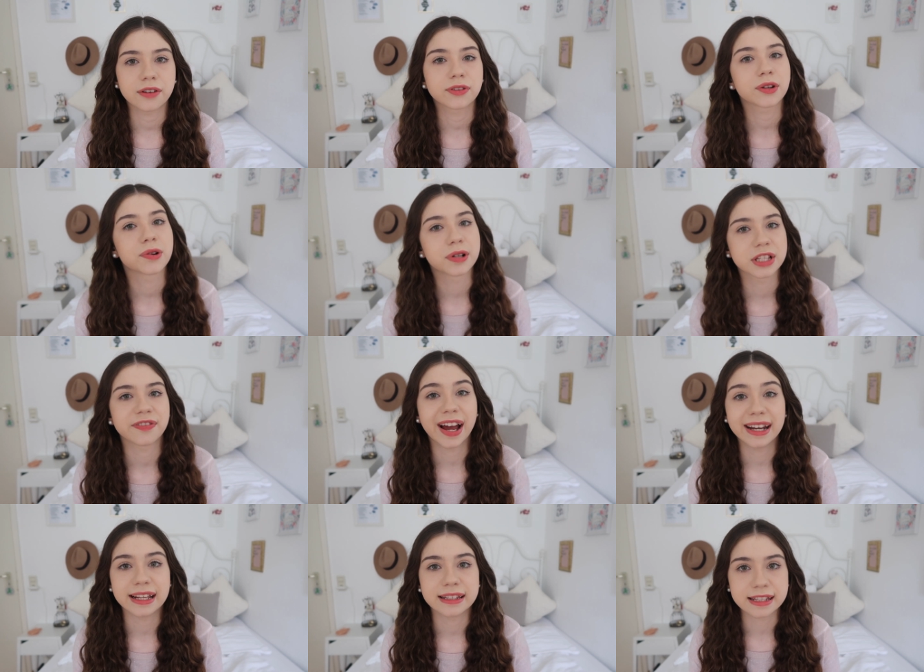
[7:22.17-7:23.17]
If the courts
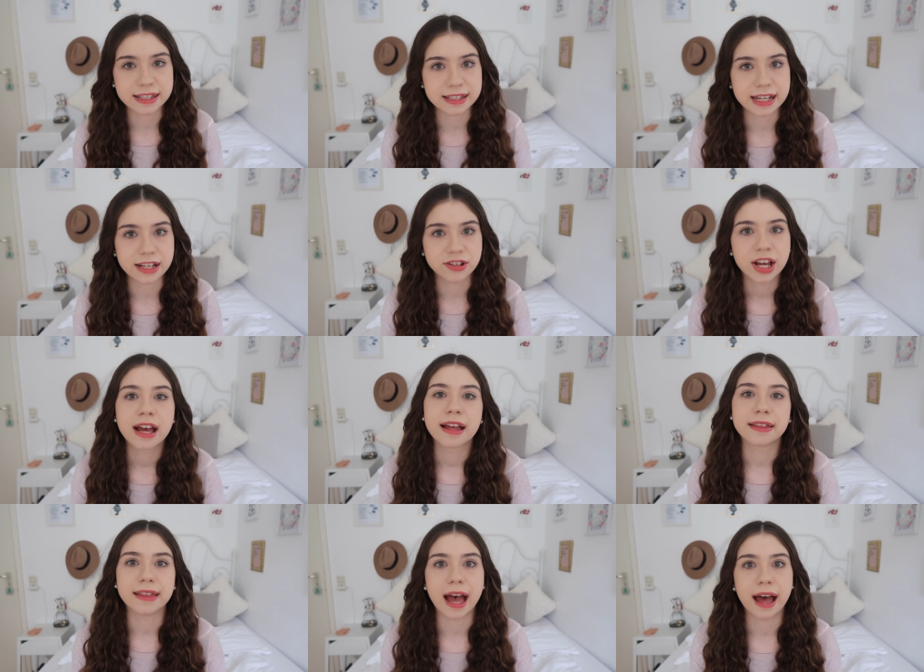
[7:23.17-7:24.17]
find at this stage
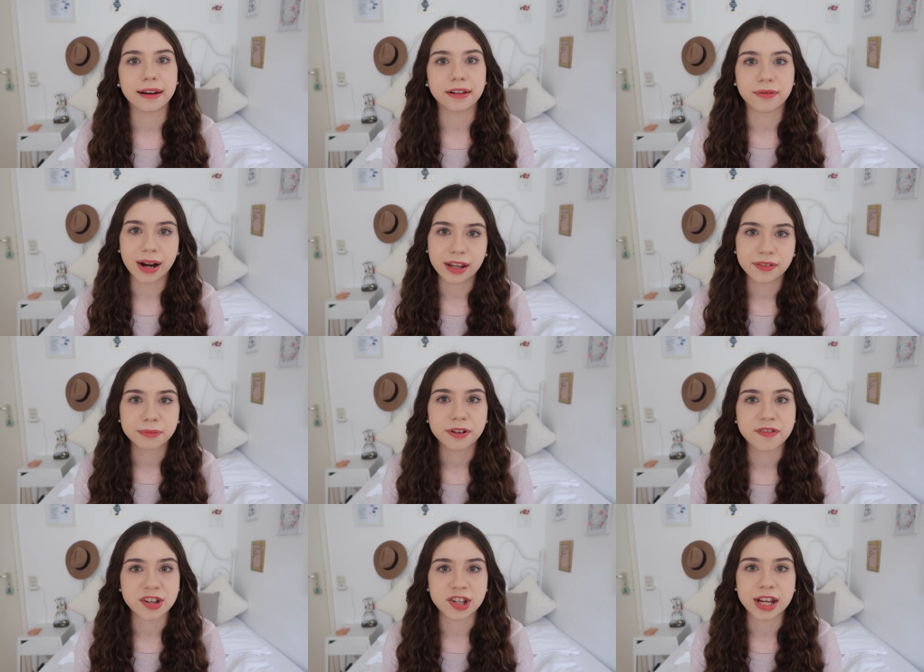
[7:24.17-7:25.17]
that the relevant
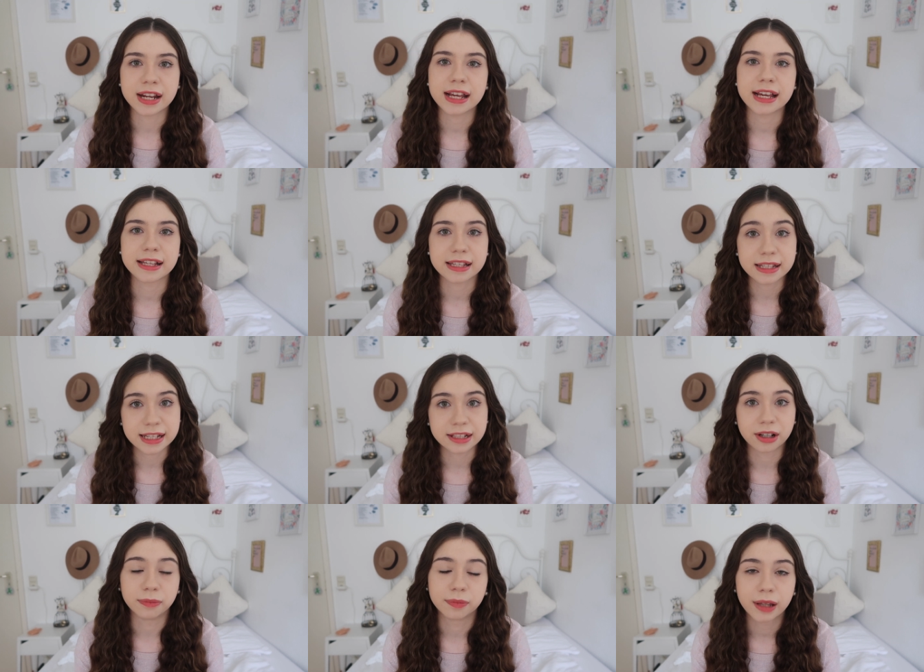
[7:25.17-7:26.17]
provision is
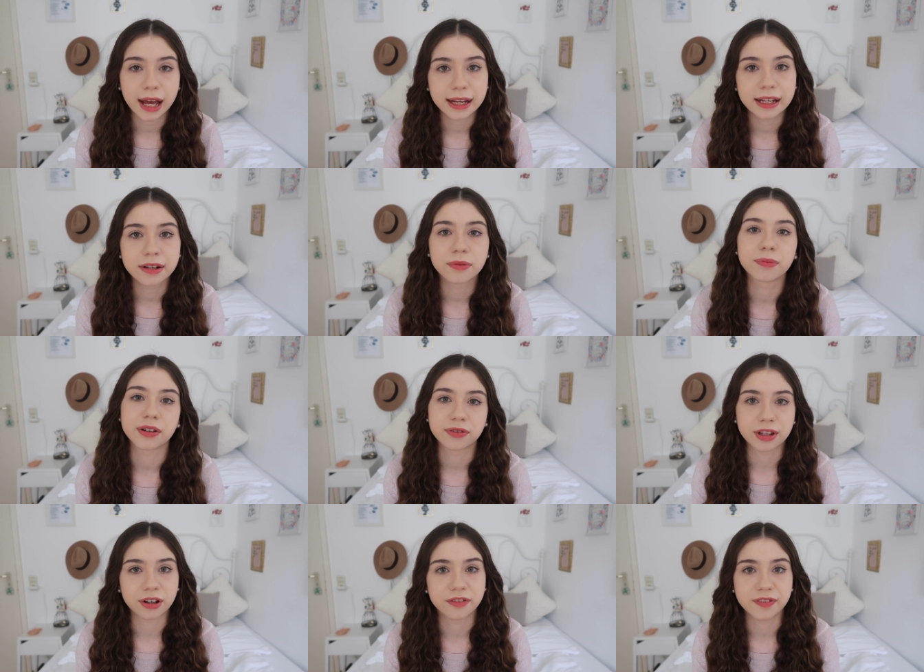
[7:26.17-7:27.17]
indeed compliant
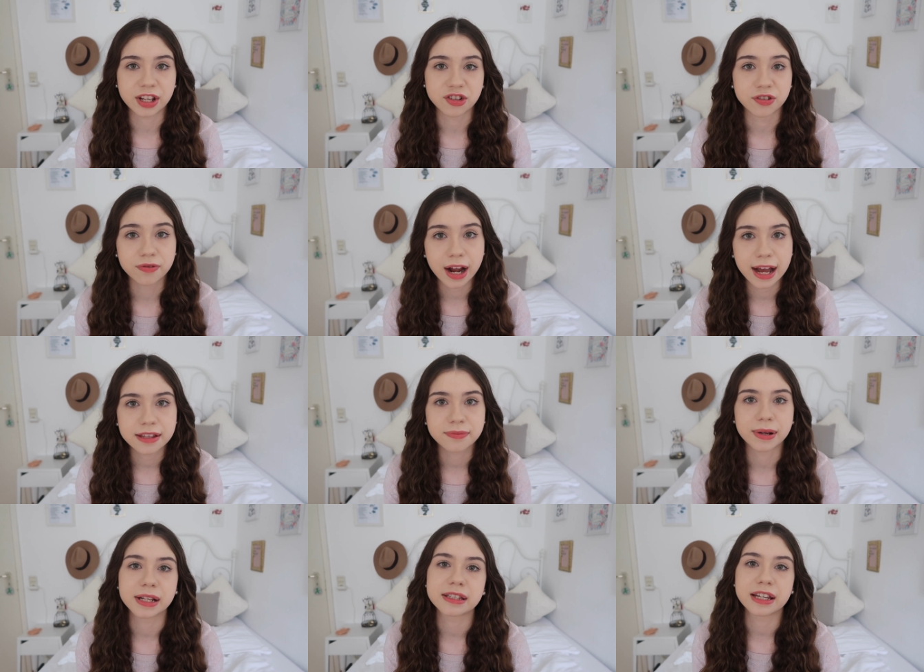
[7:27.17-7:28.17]
with the convention
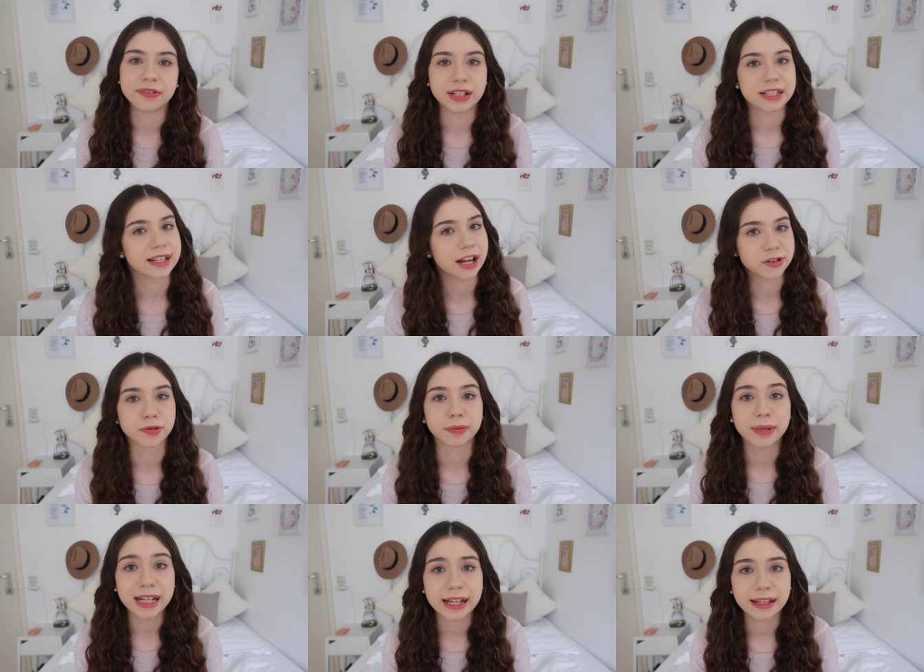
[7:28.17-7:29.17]
rights when it's given its
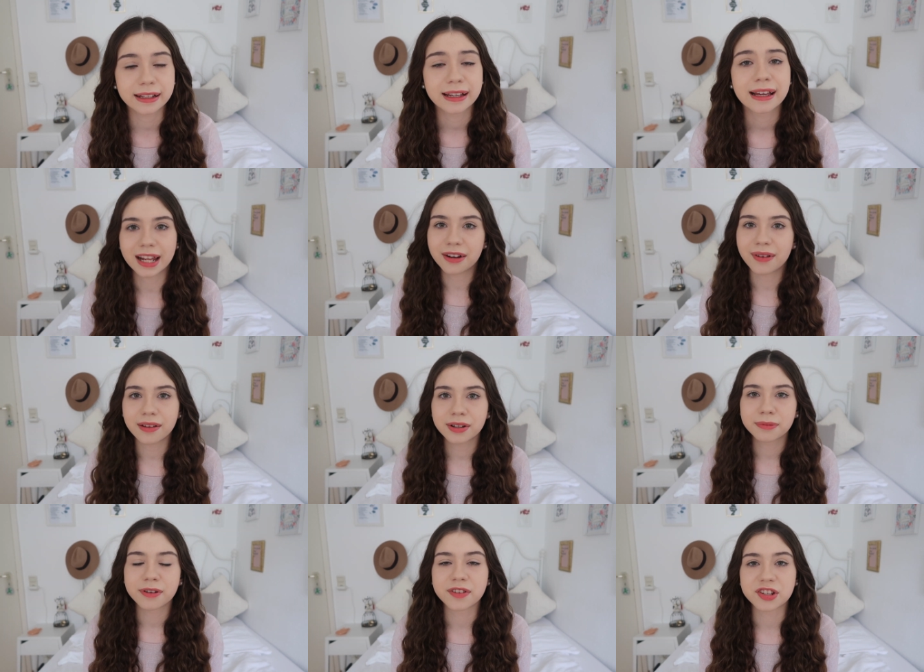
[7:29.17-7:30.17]
natural meaning, then the
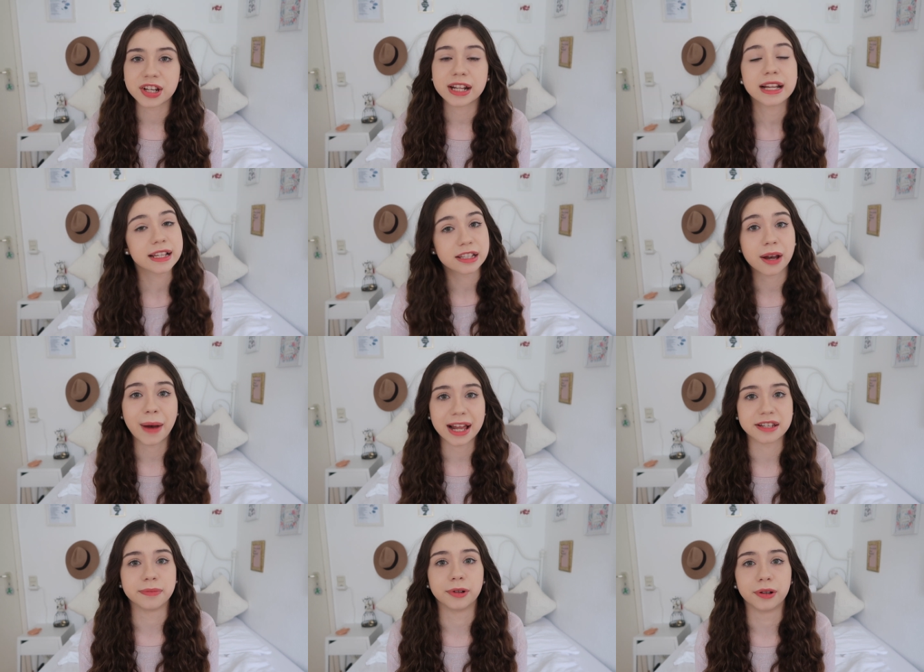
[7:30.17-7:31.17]
relevant provision is
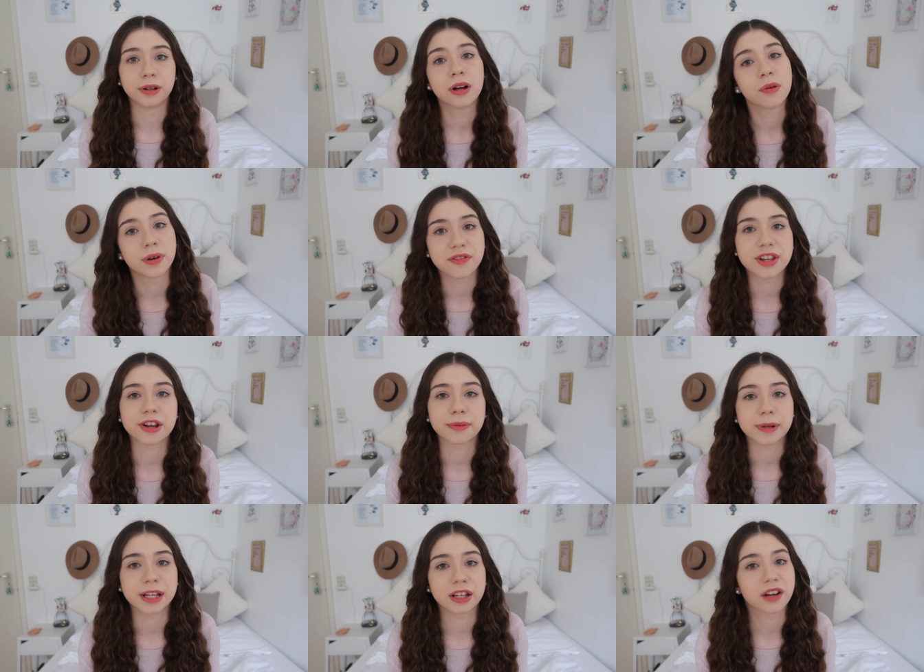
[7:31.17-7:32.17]
compatible with the
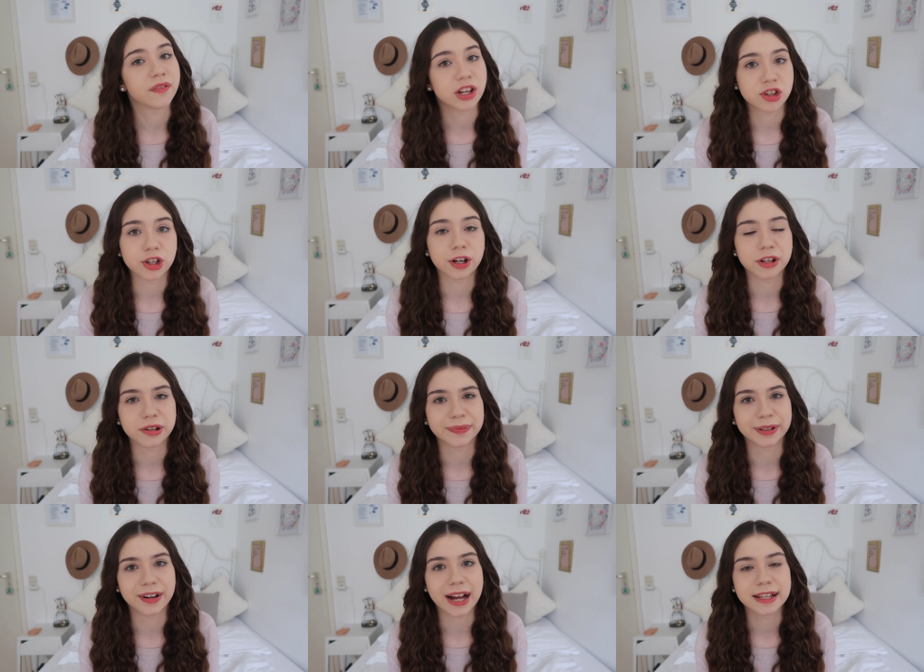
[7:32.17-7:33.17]
European Convention on
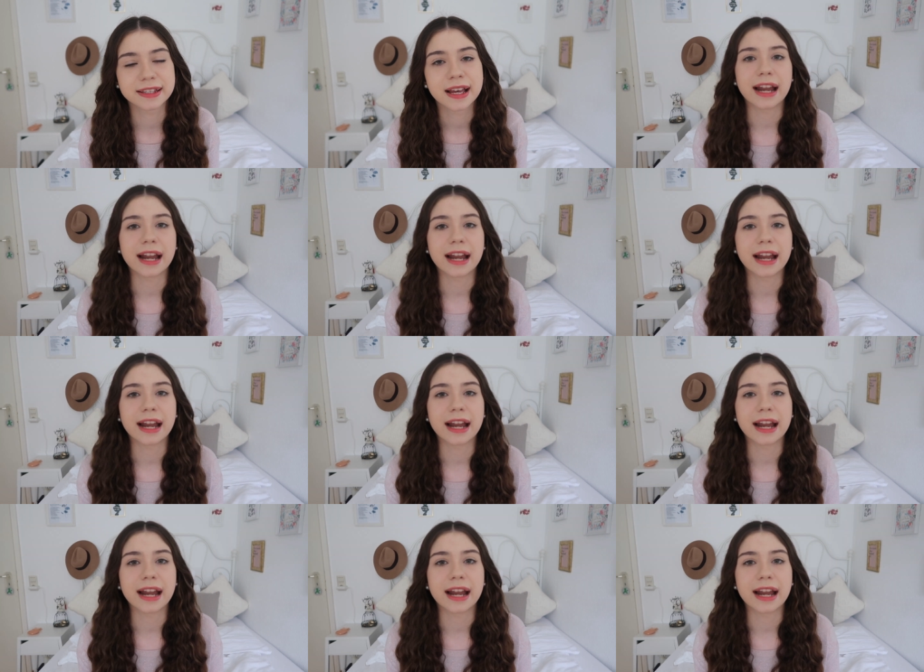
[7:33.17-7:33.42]
Human Rights.